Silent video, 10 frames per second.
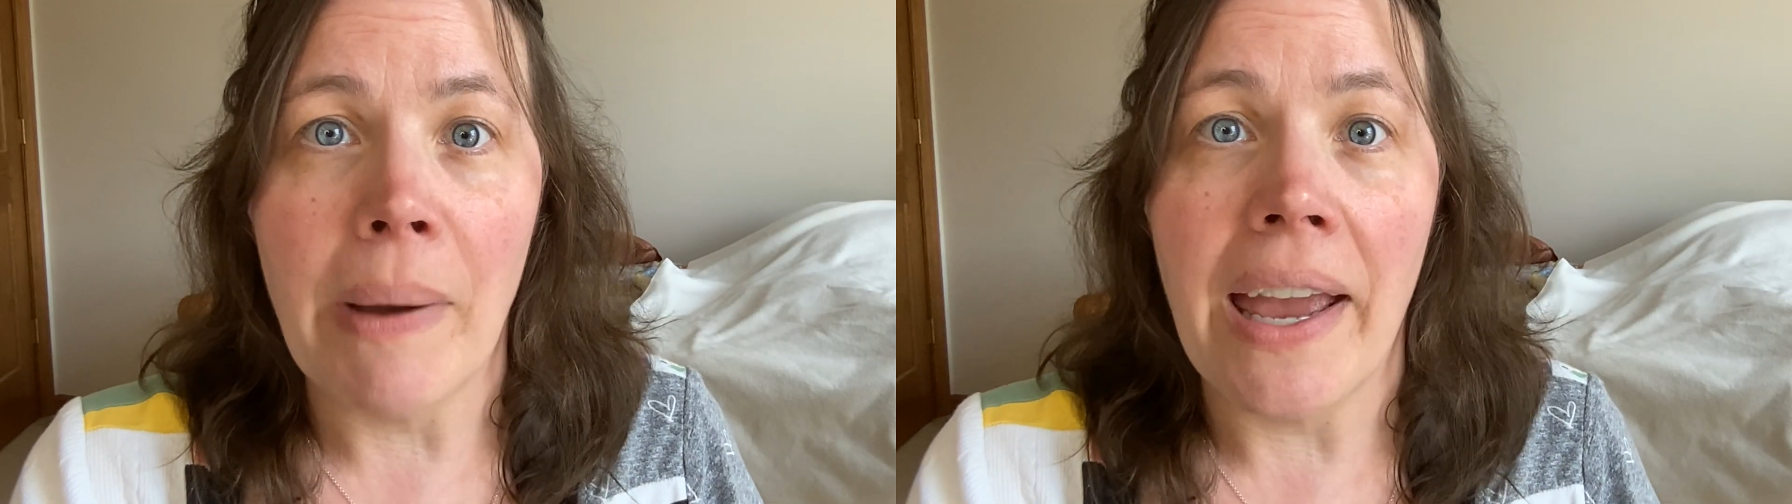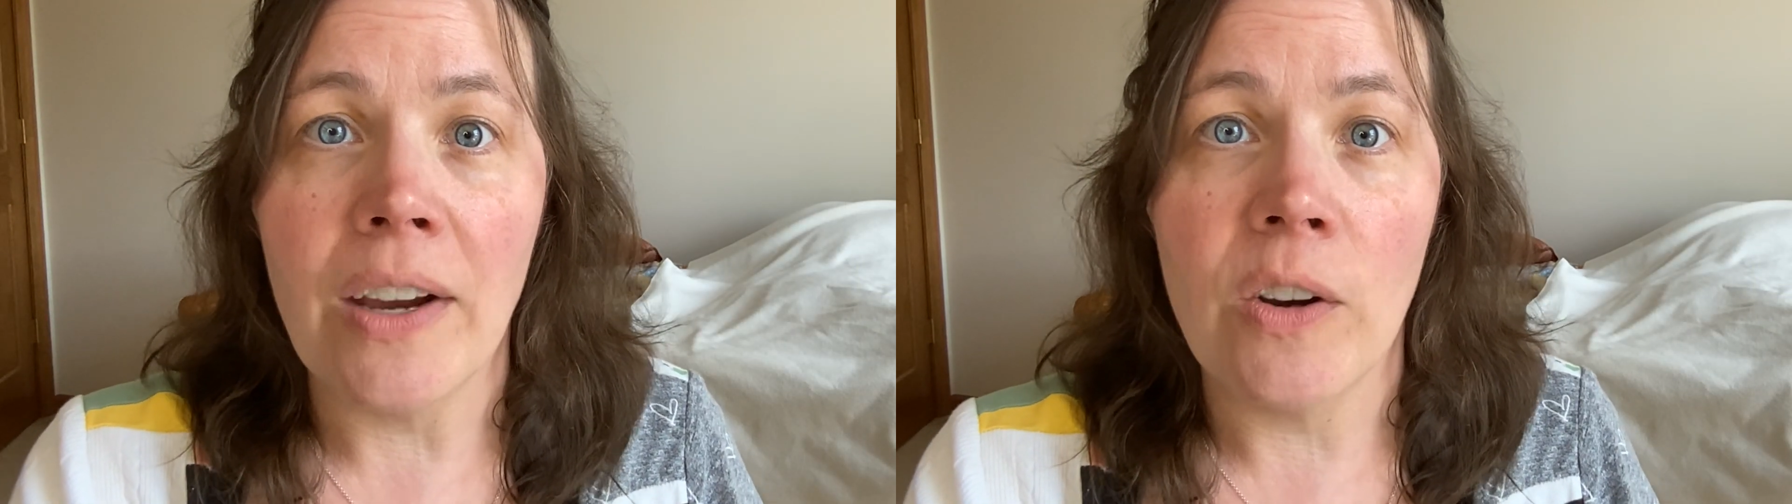
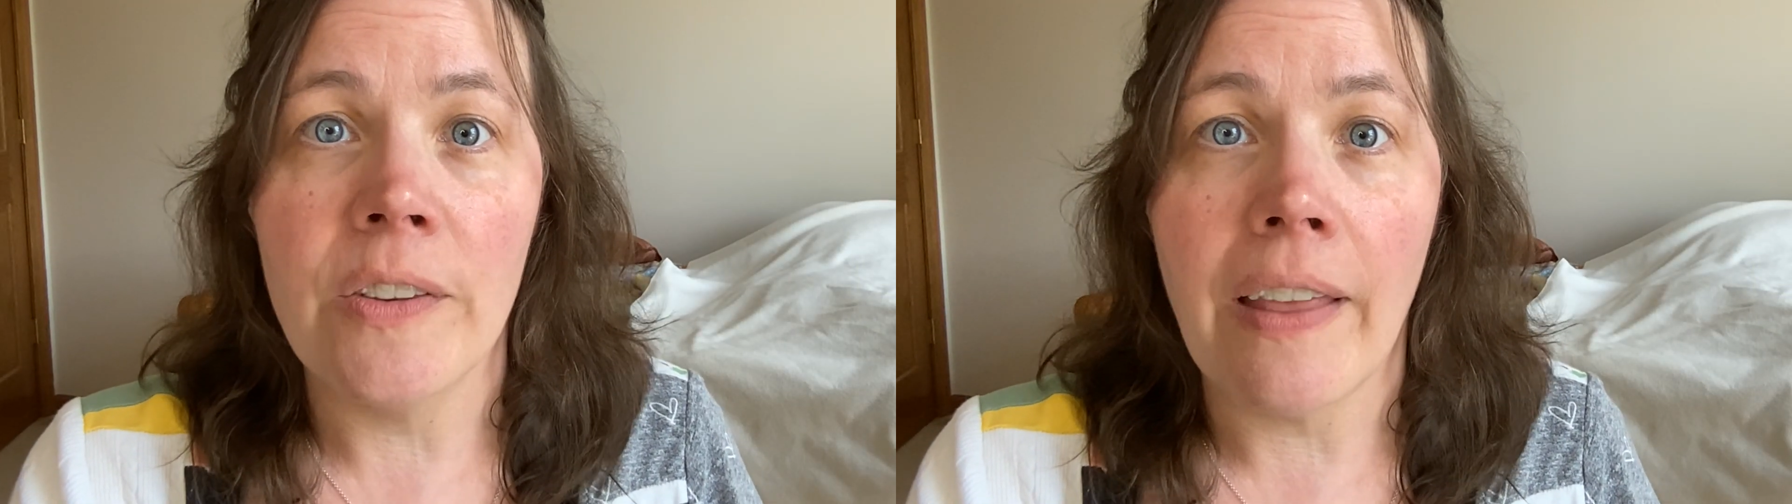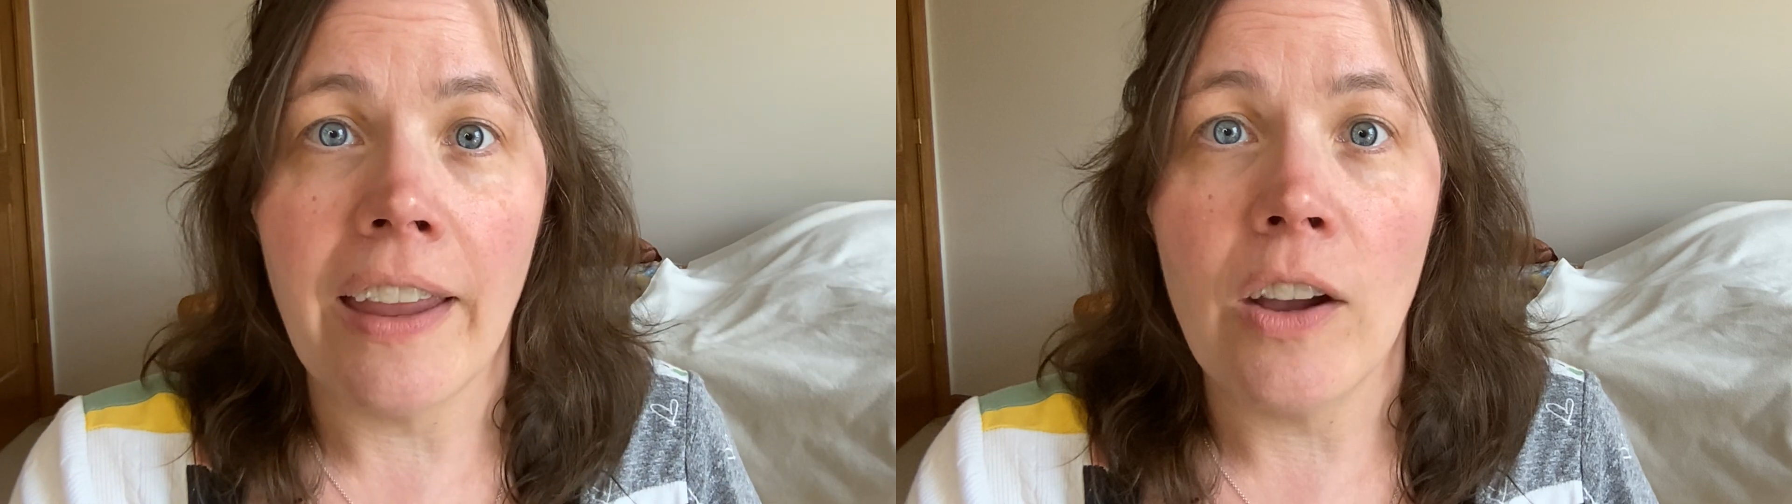buying or
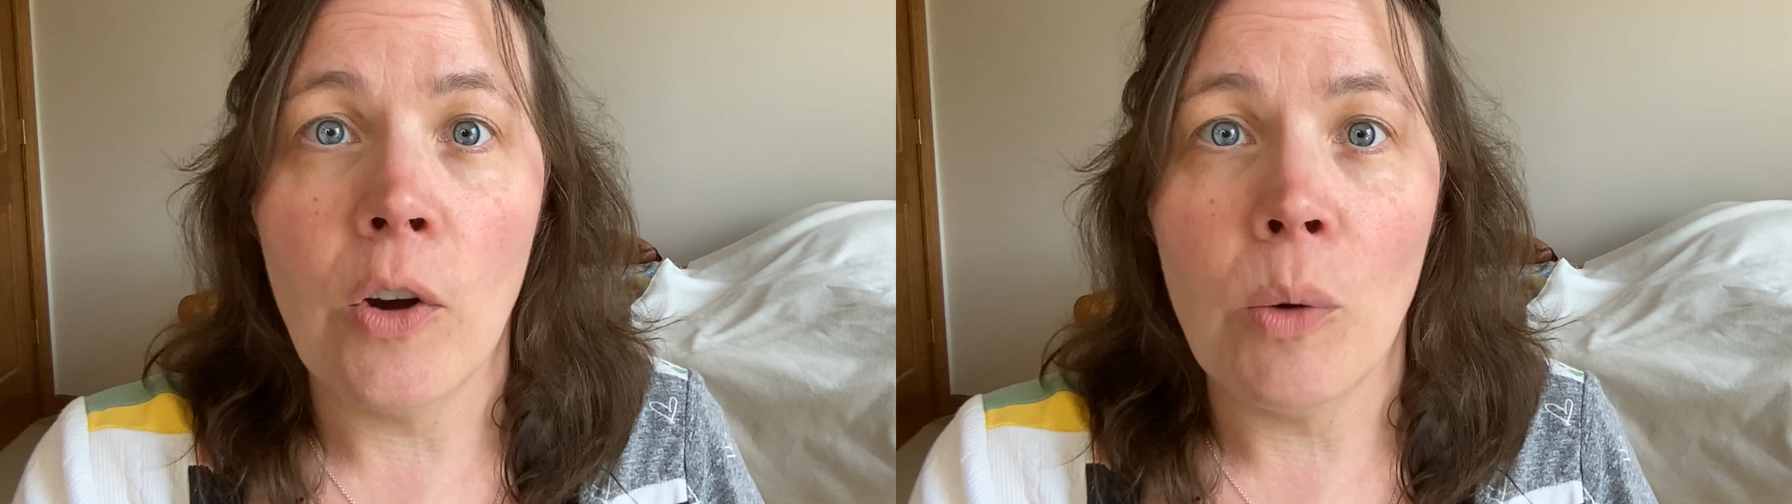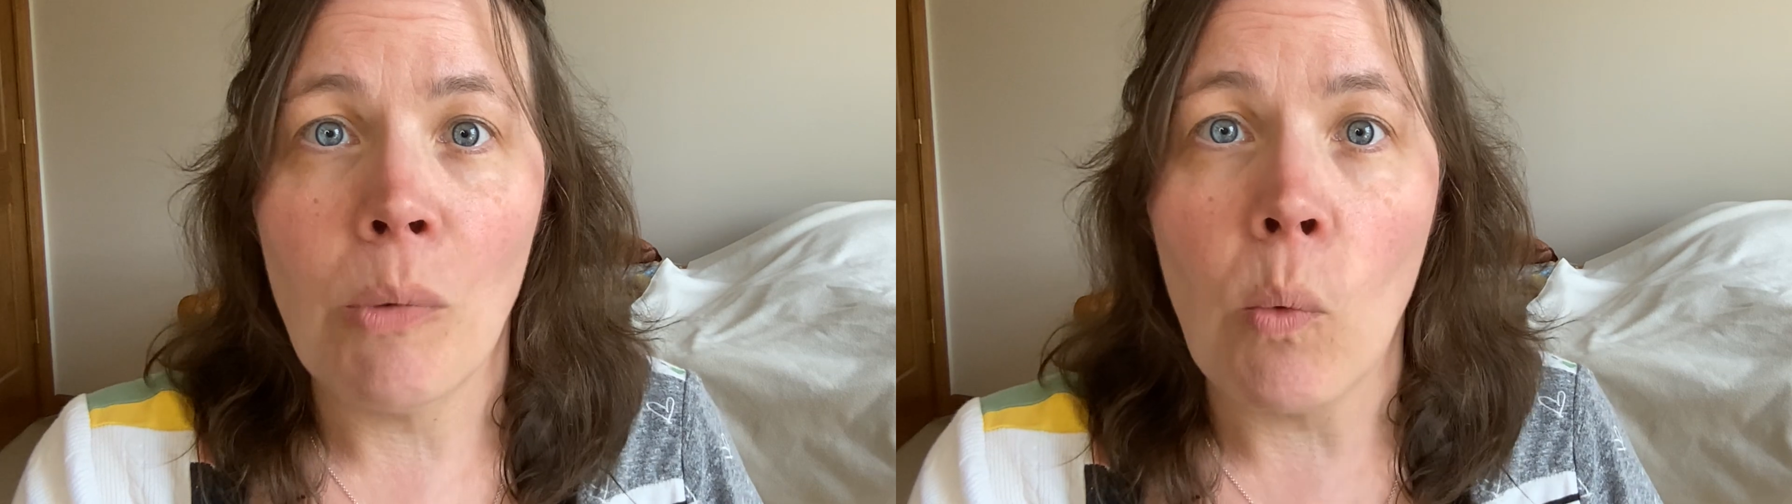selling a home,